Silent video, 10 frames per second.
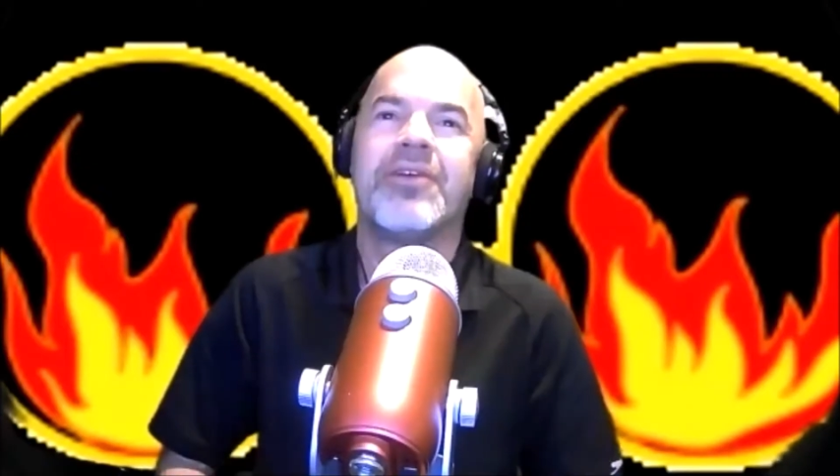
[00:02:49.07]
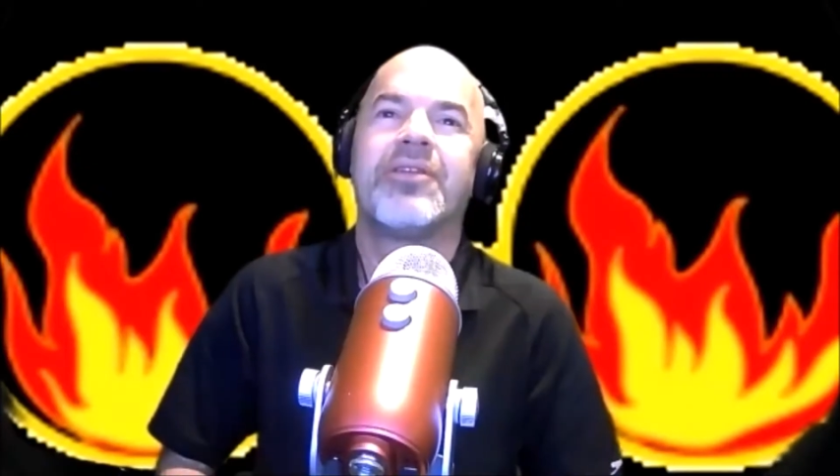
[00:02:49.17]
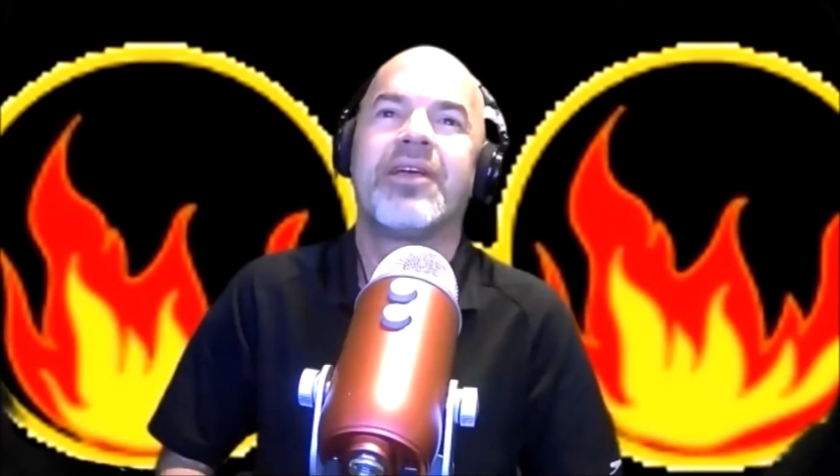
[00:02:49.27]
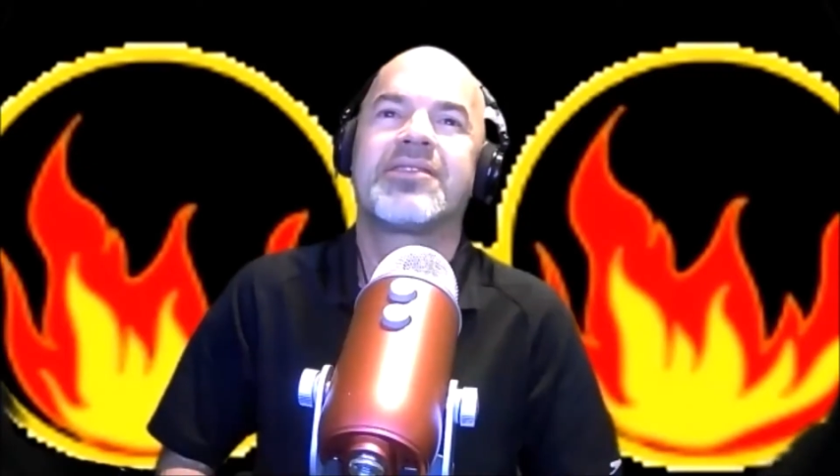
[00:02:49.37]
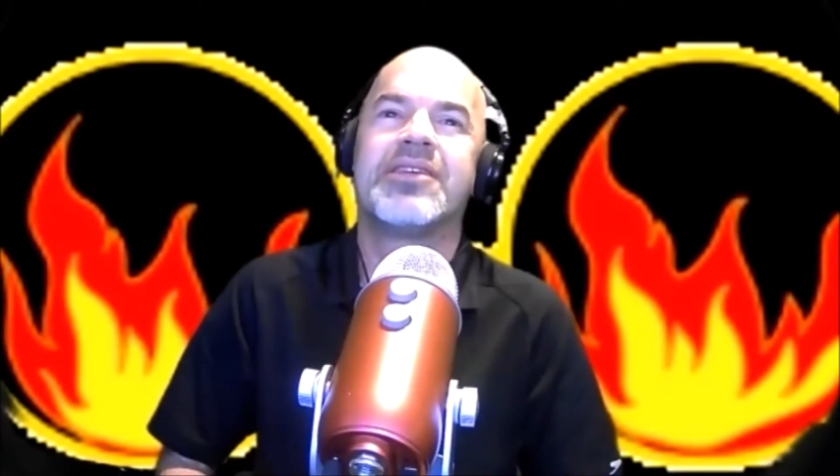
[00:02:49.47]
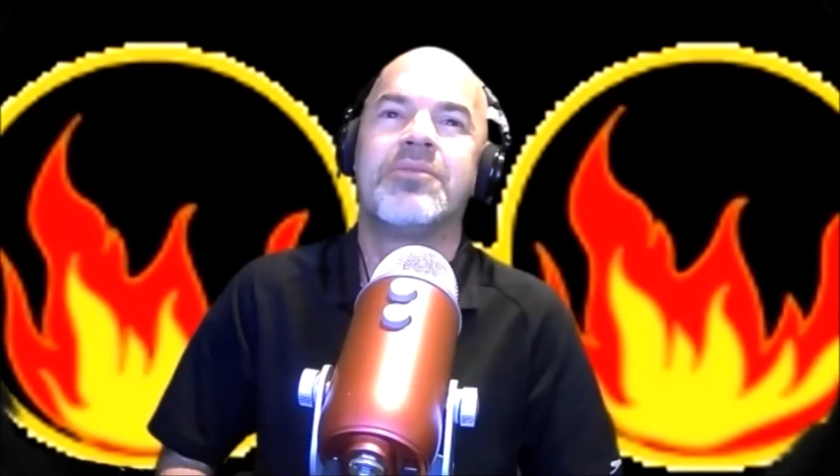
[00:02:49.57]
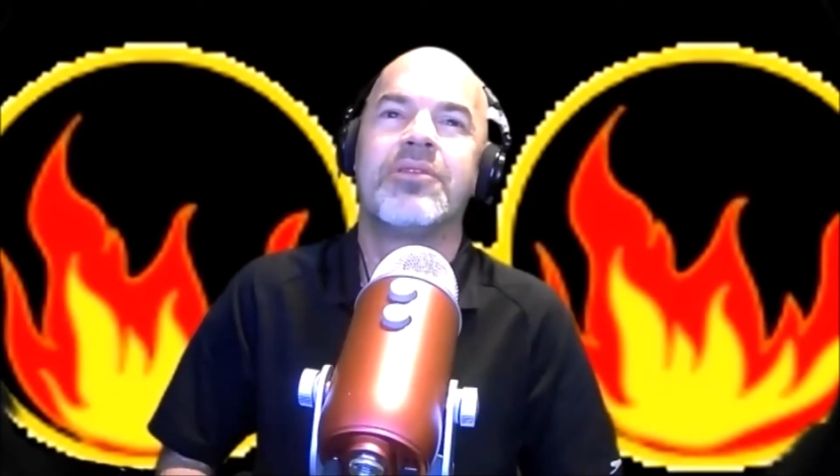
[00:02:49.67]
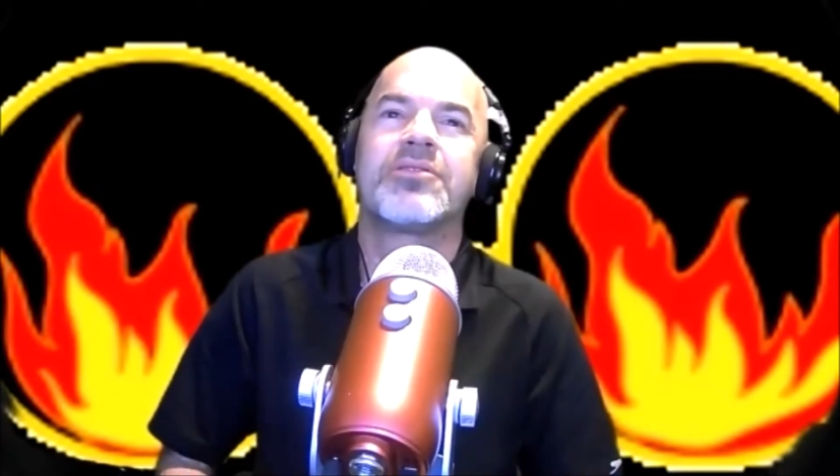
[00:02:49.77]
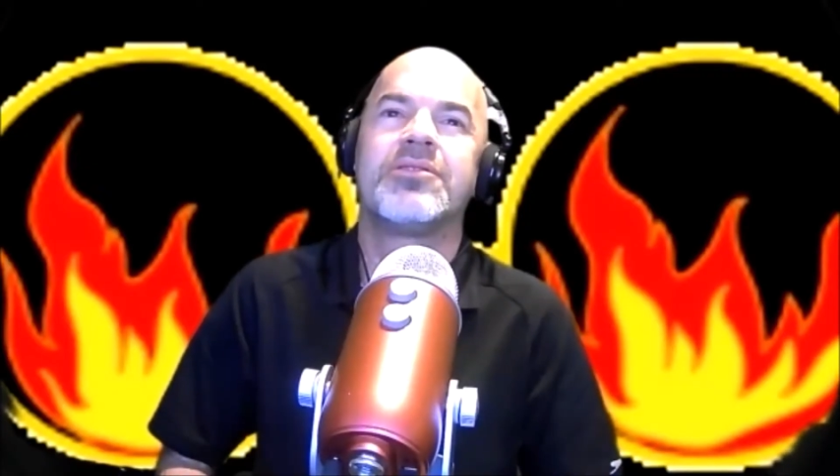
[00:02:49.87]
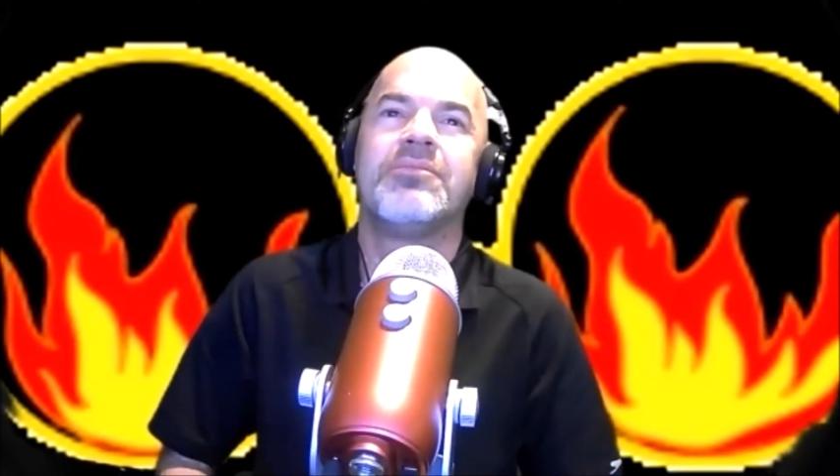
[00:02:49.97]
Well, that's
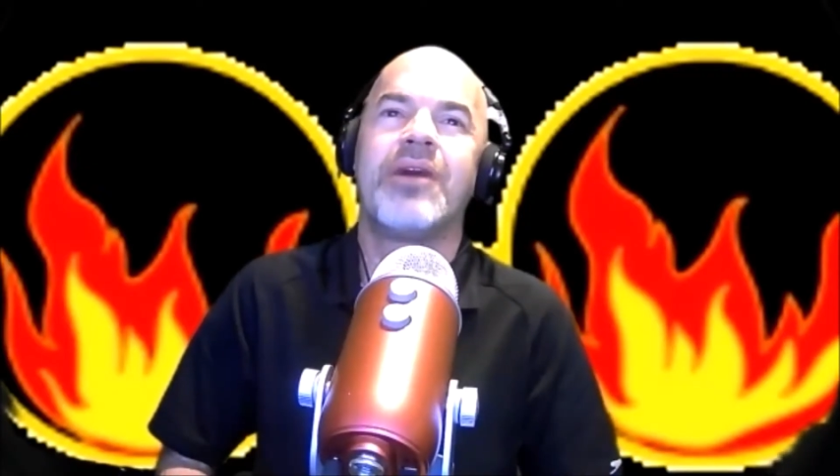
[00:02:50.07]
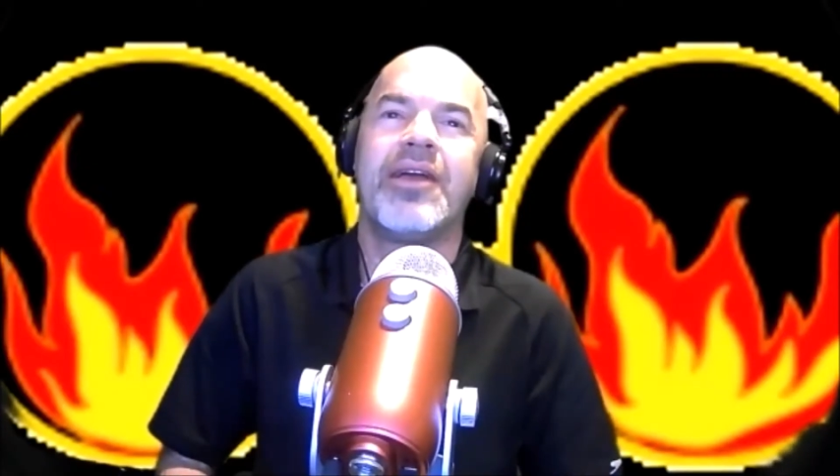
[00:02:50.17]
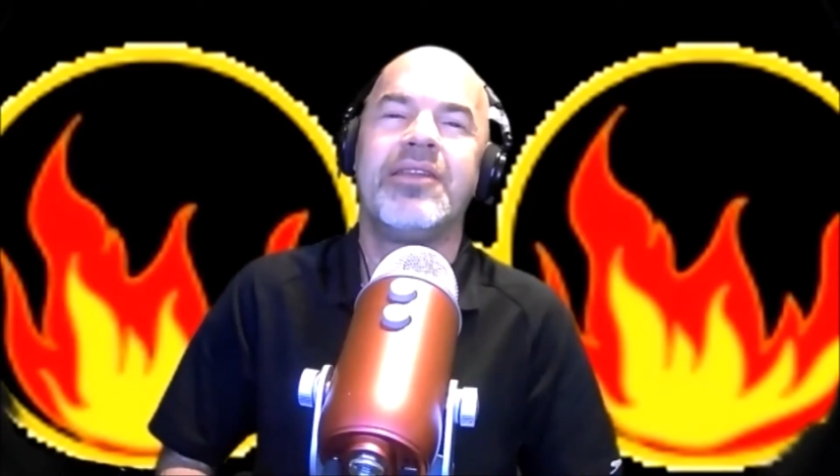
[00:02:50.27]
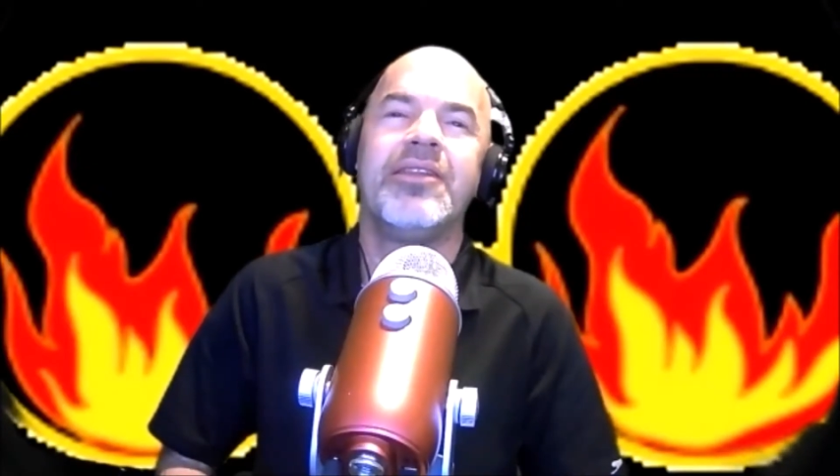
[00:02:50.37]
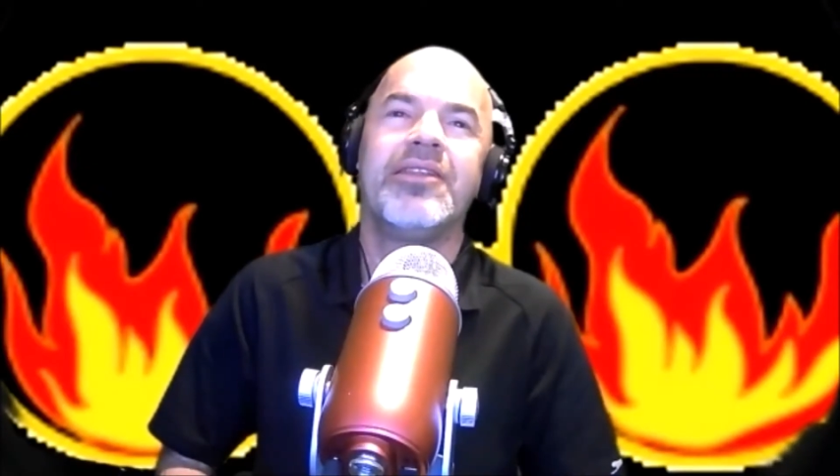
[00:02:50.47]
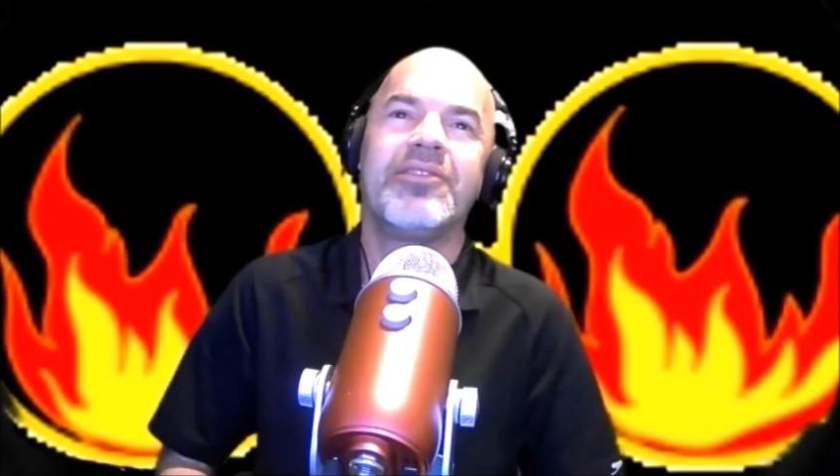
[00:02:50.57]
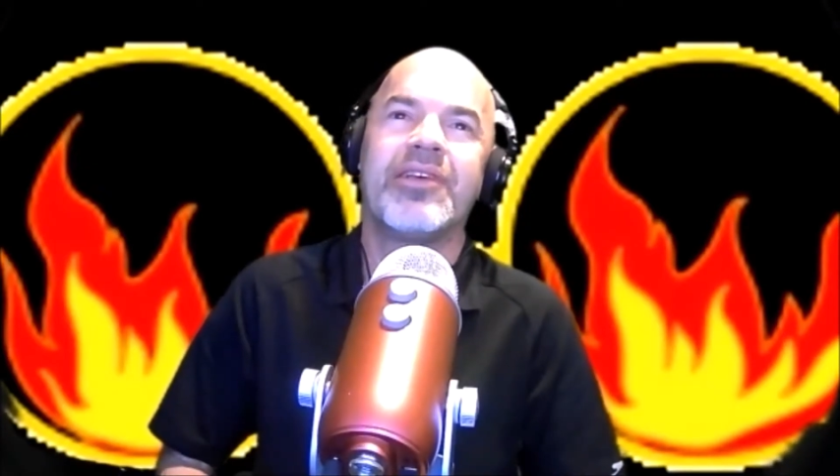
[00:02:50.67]
similar to mine.